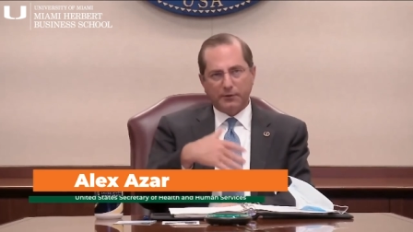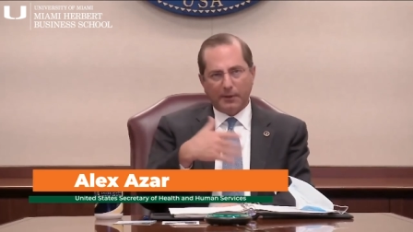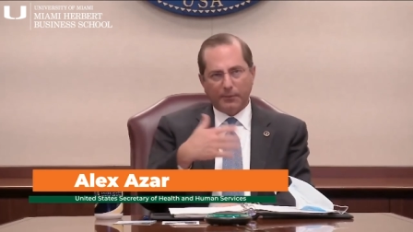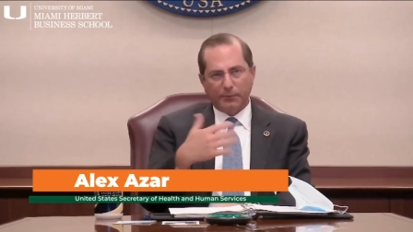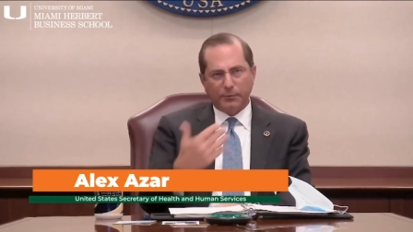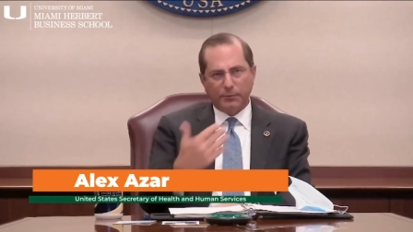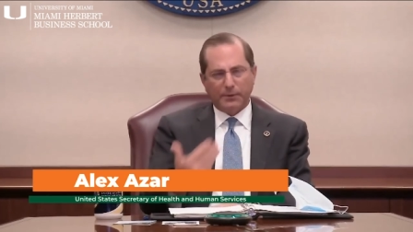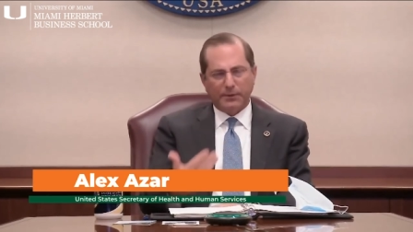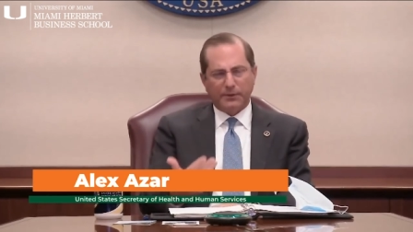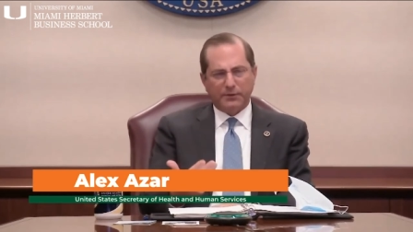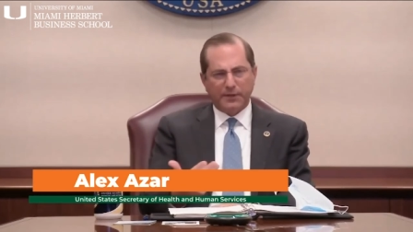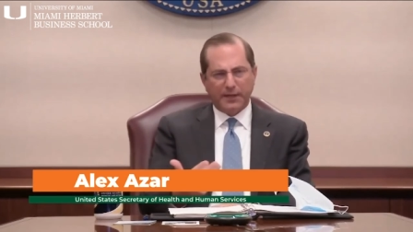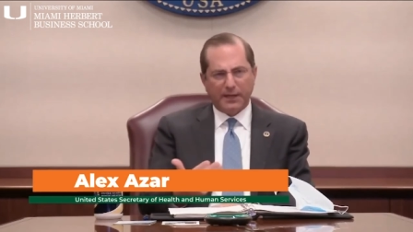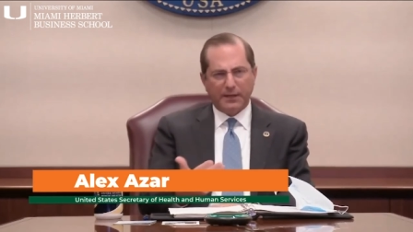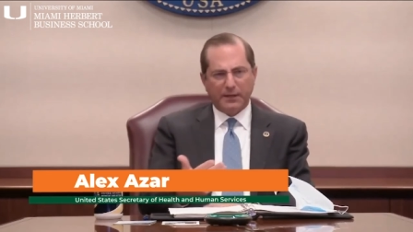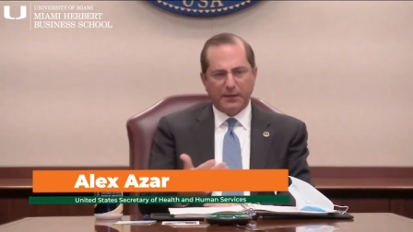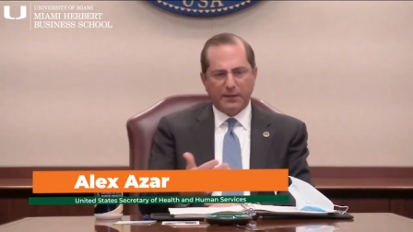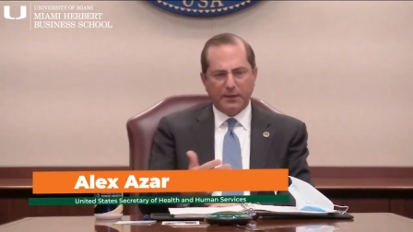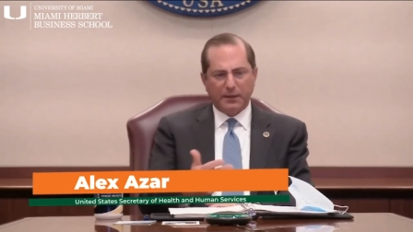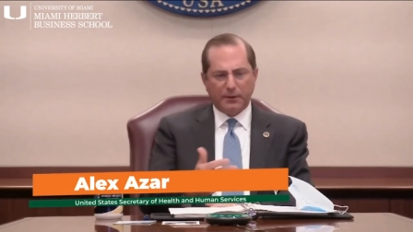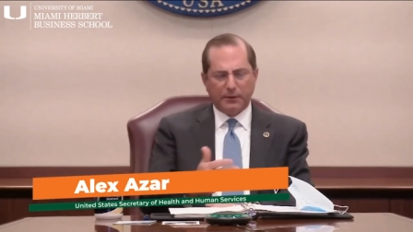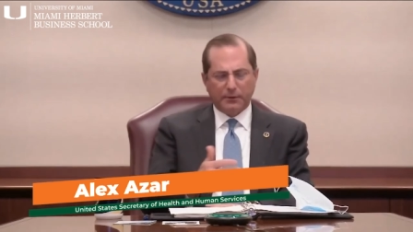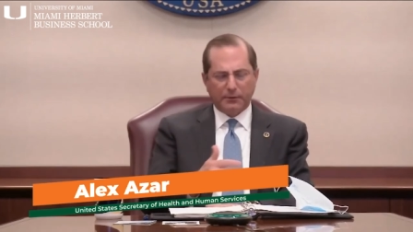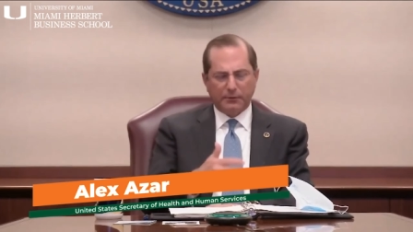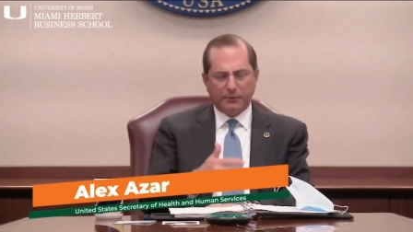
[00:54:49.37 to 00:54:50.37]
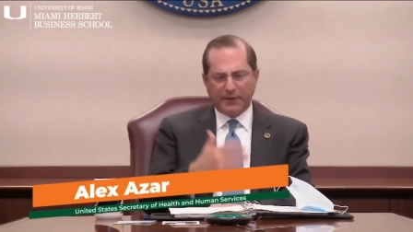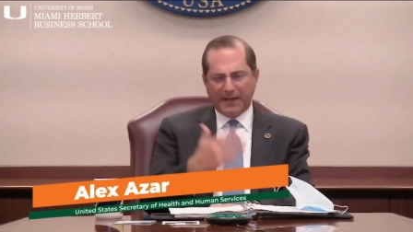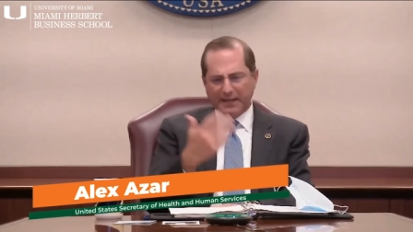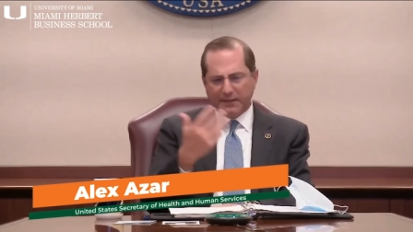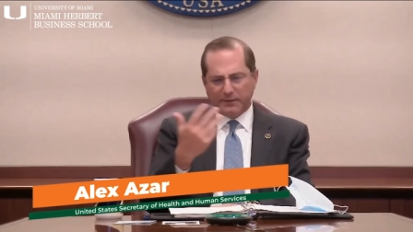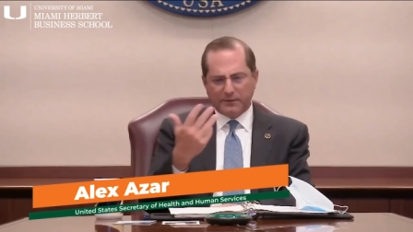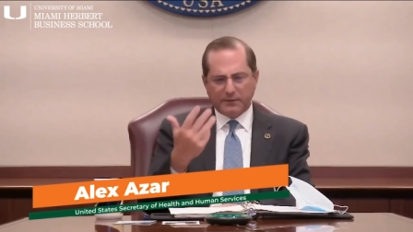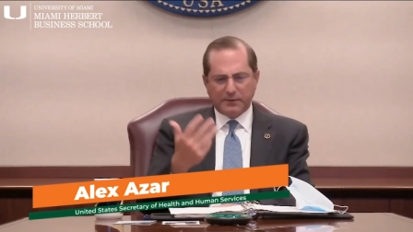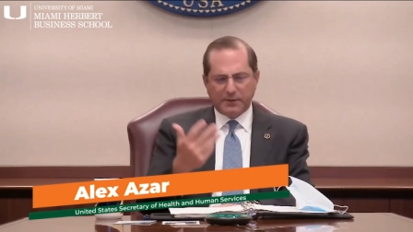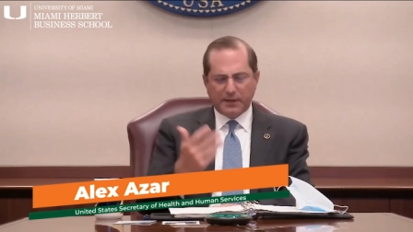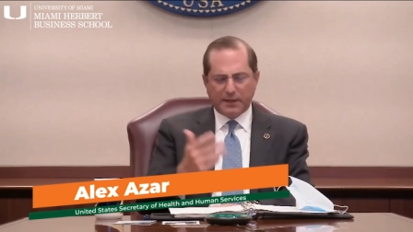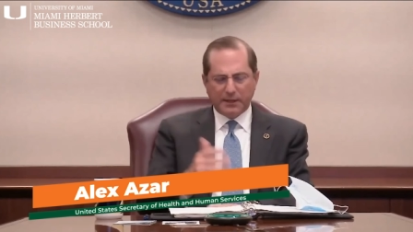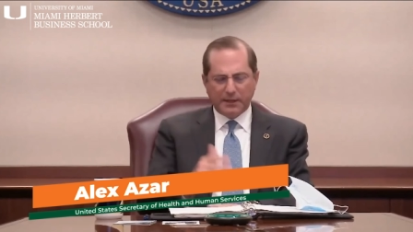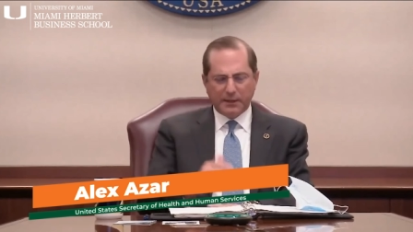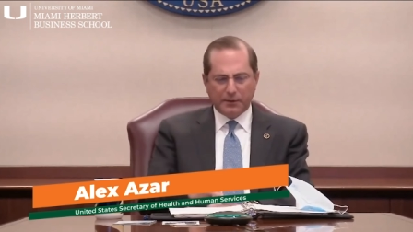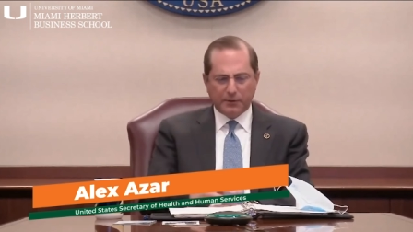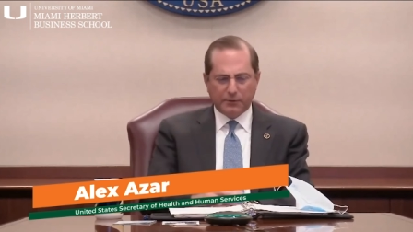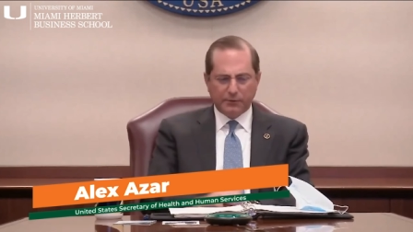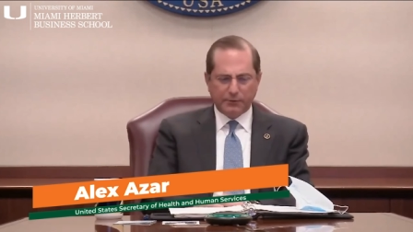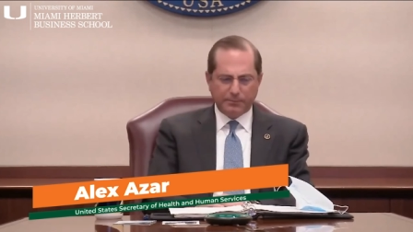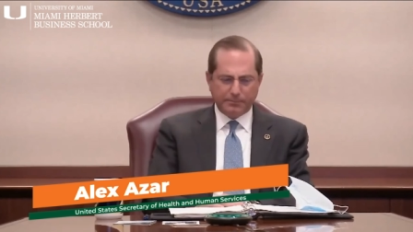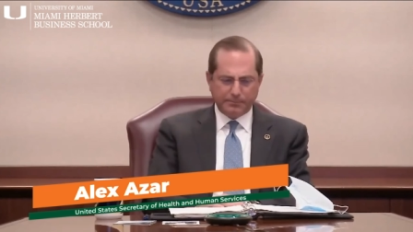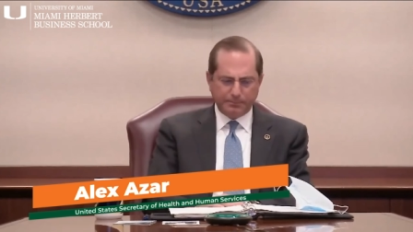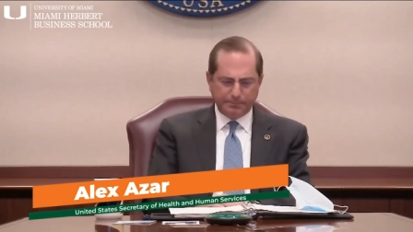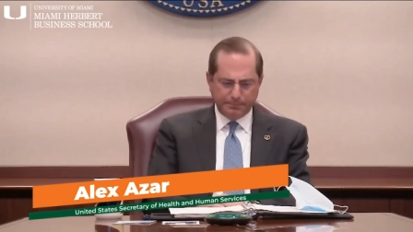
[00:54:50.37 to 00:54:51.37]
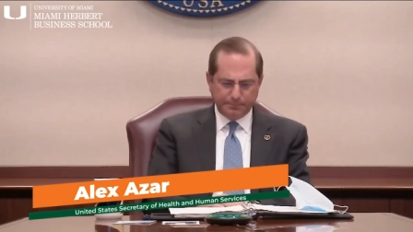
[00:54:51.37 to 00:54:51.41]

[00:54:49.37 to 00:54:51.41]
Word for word: subsequent 10 years, 8 to 10 years,